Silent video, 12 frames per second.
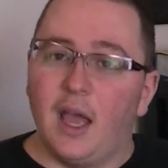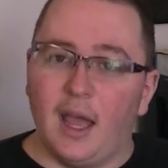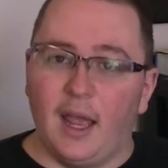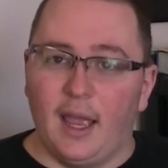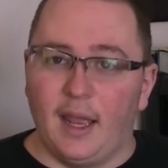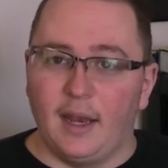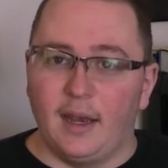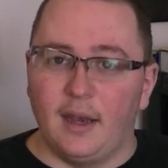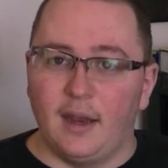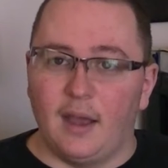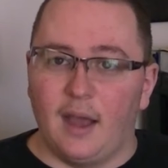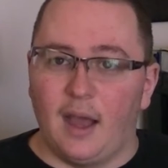
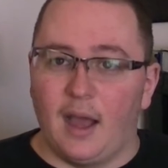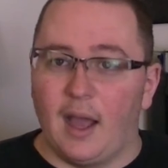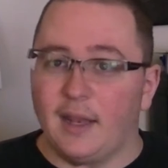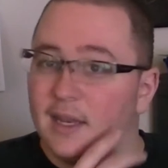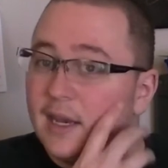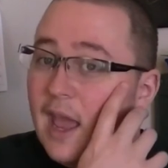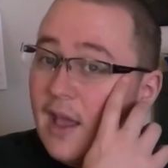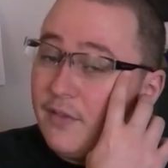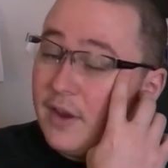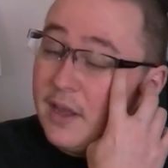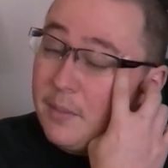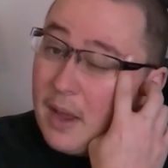and I didn't
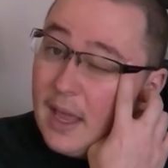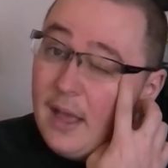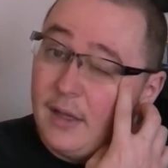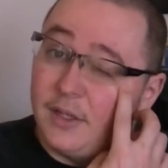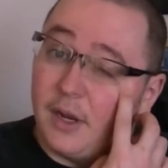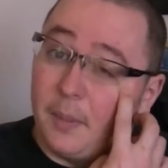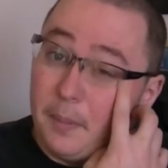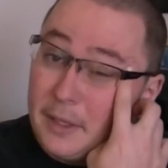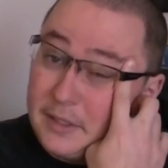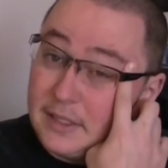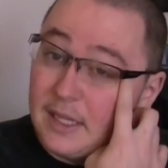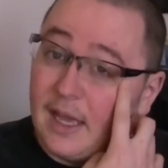have any of my Eldar
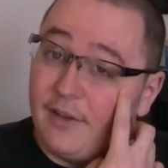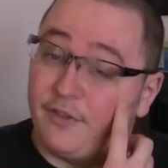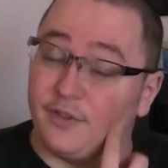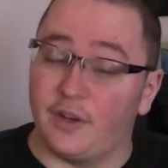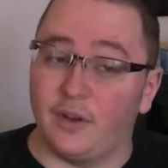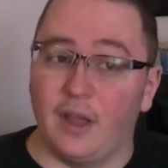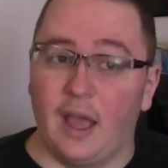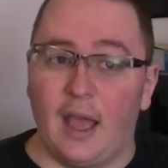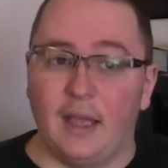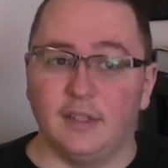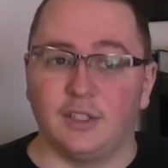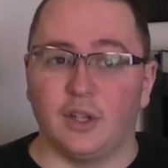bits left,
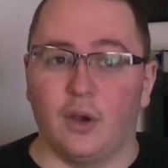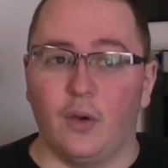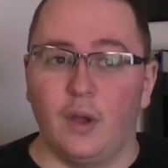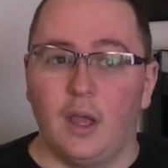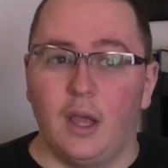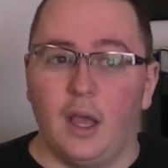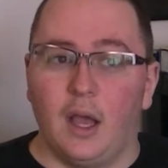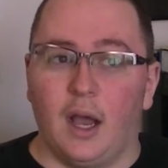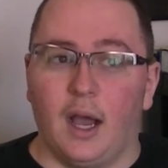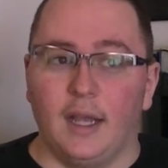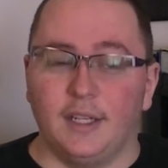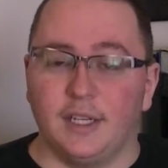and so
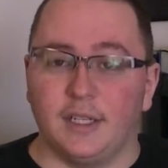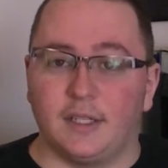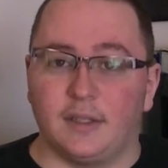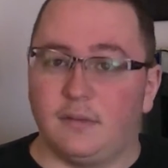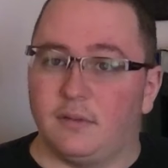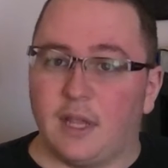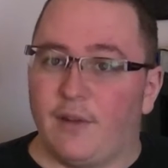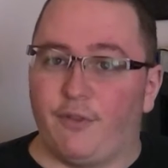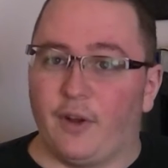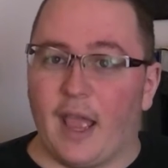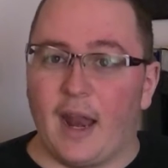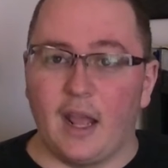I just said
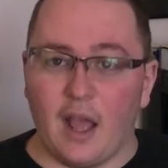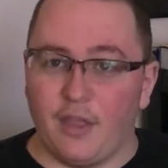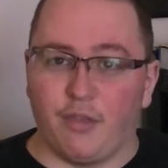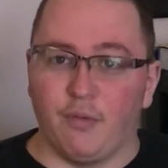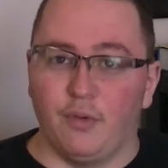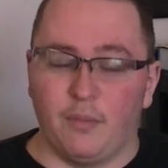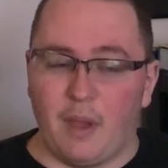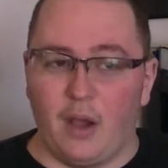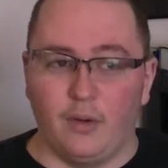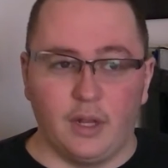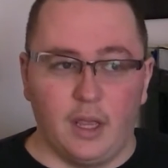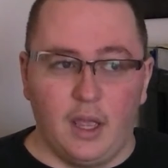forget it. I threw them
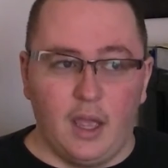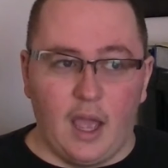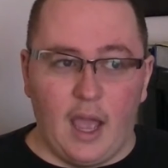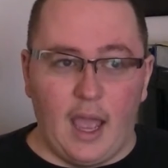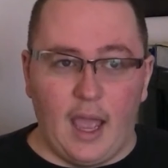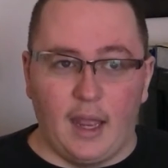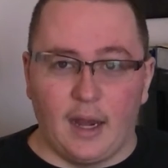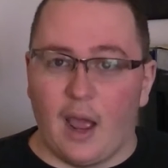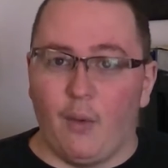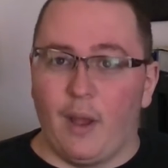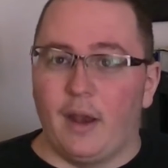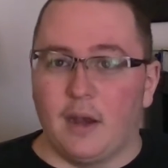out, and
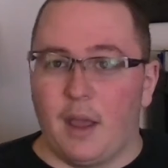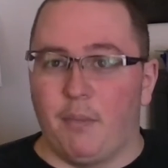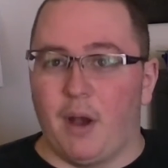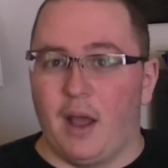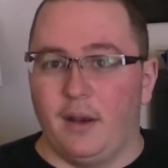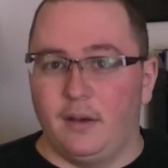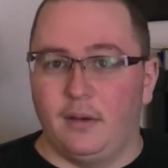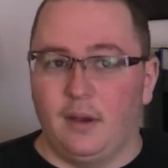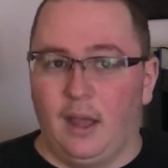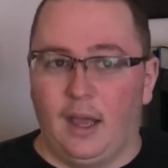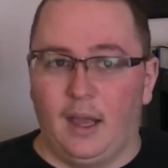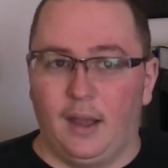I went and I bought
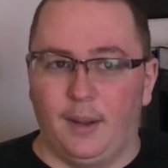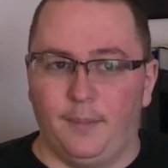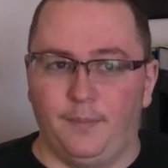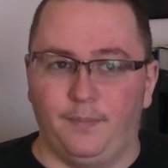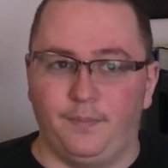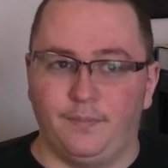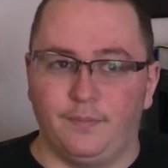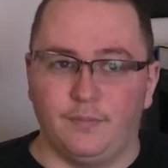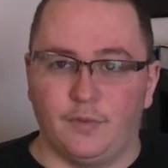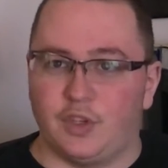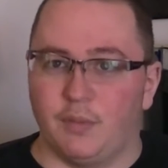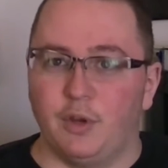
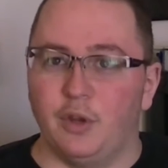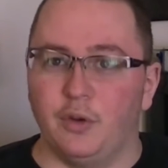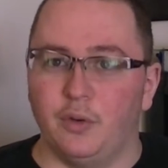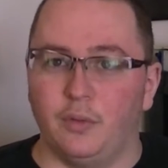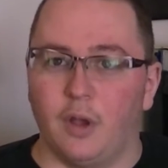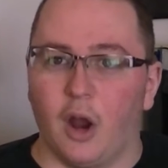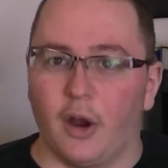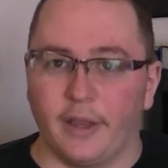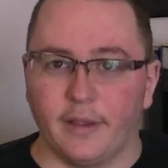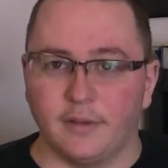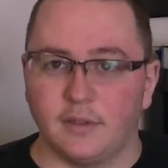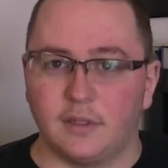some new
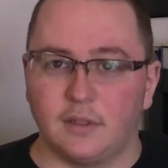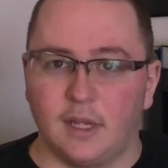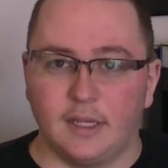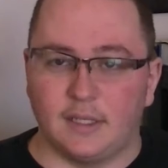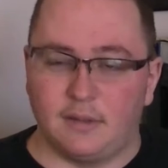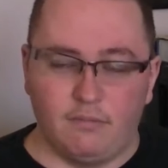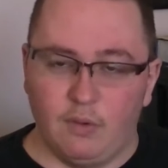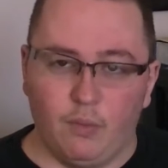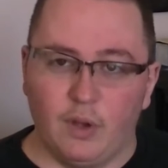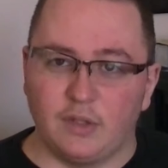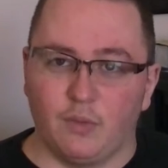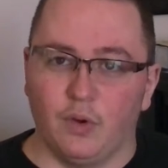Guardians. It
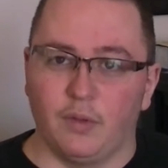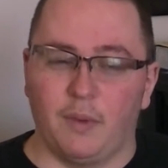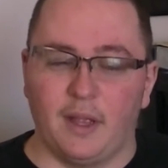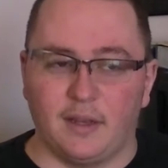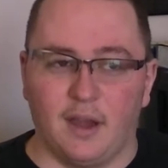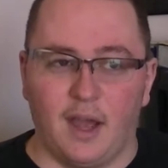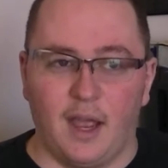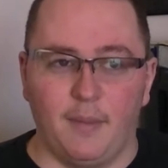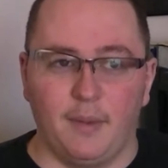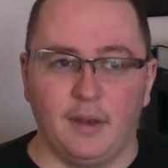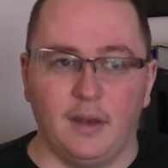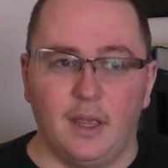wasn't worth my
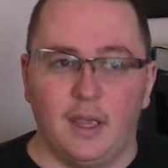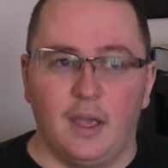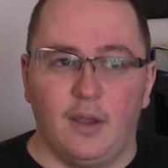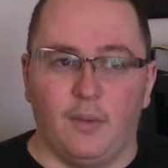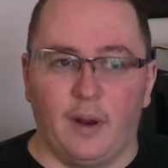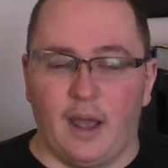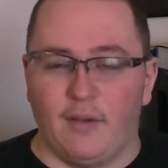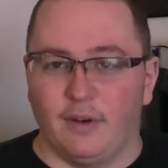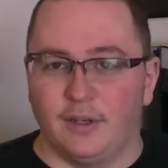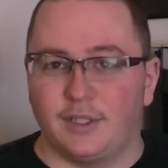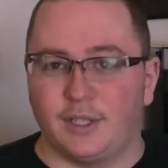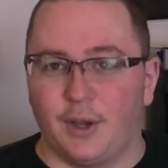time and
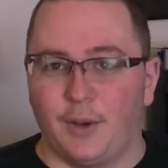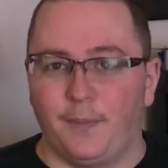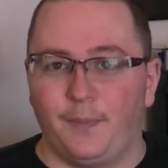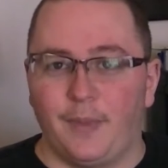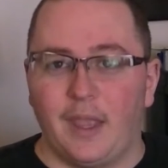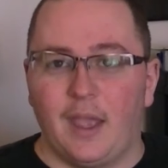whatever, so